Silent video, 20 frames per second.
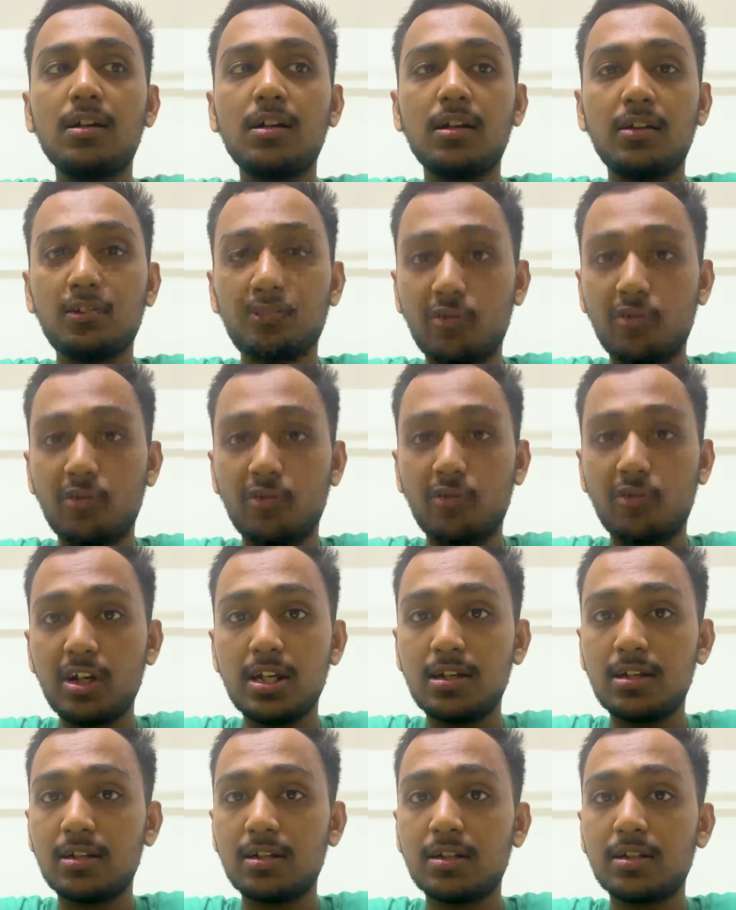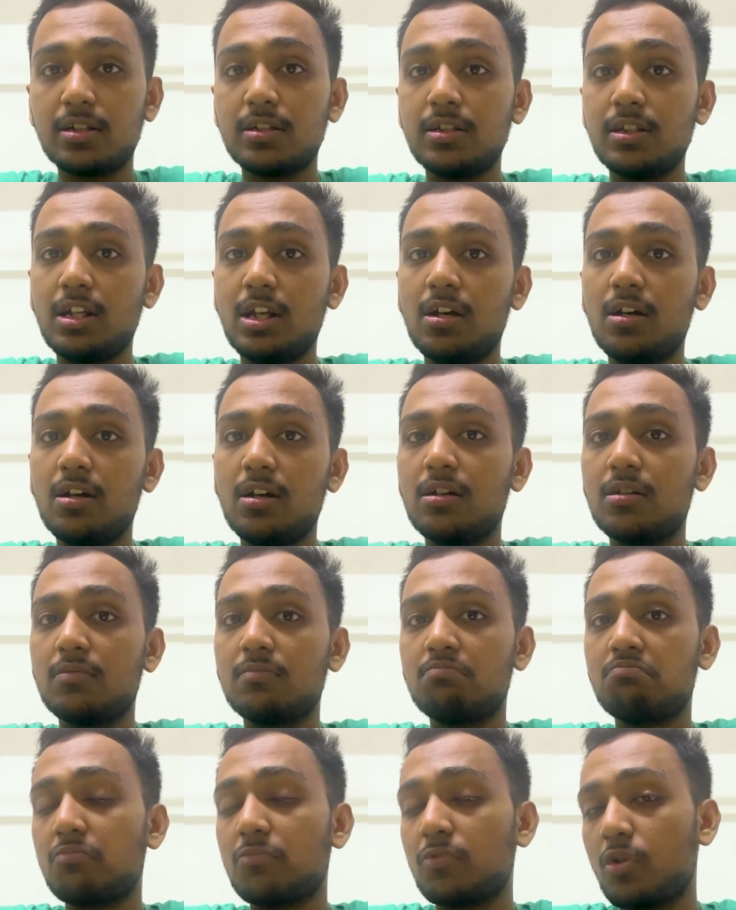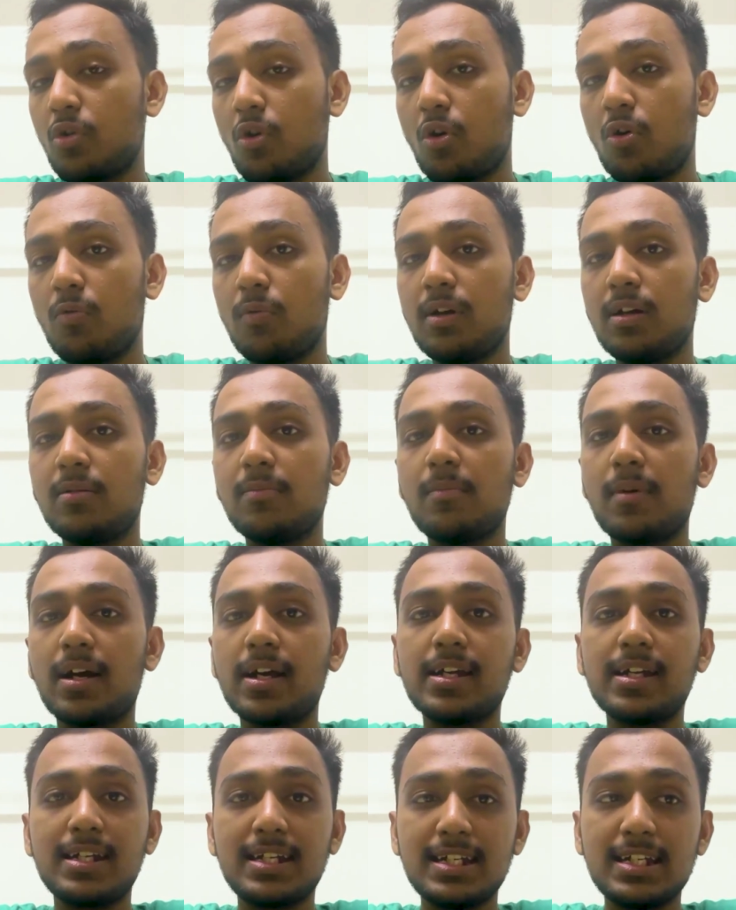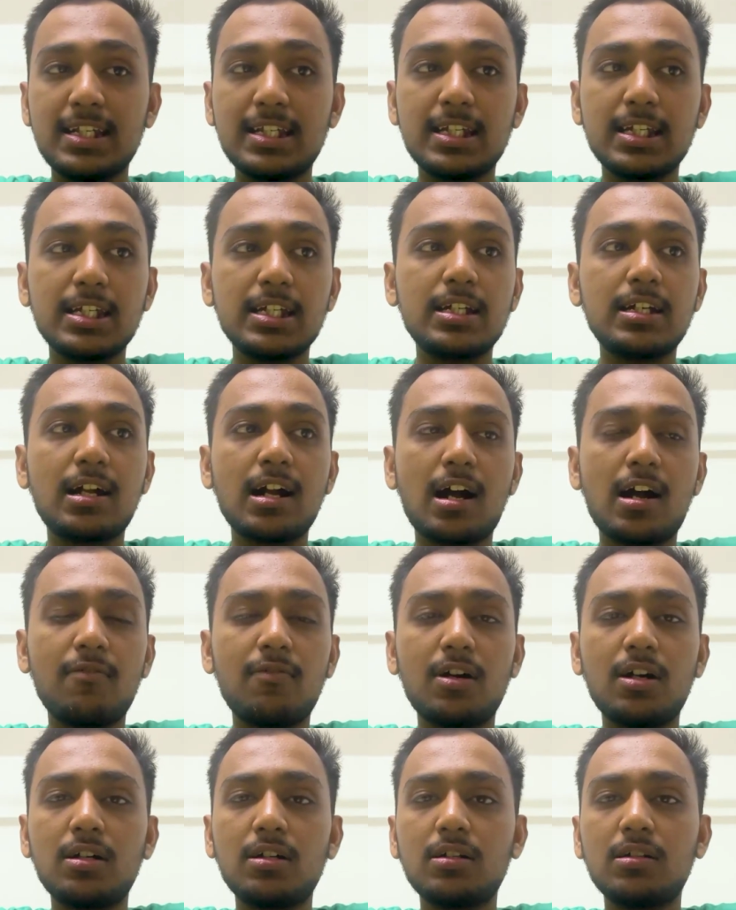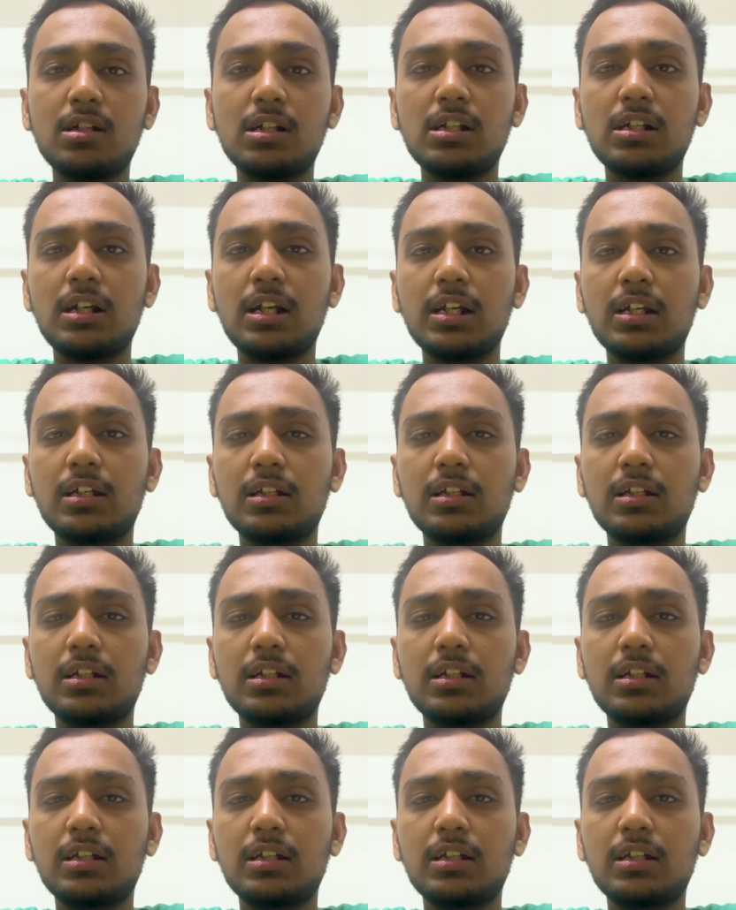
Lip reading: reading the novel by Ichikawa. Like,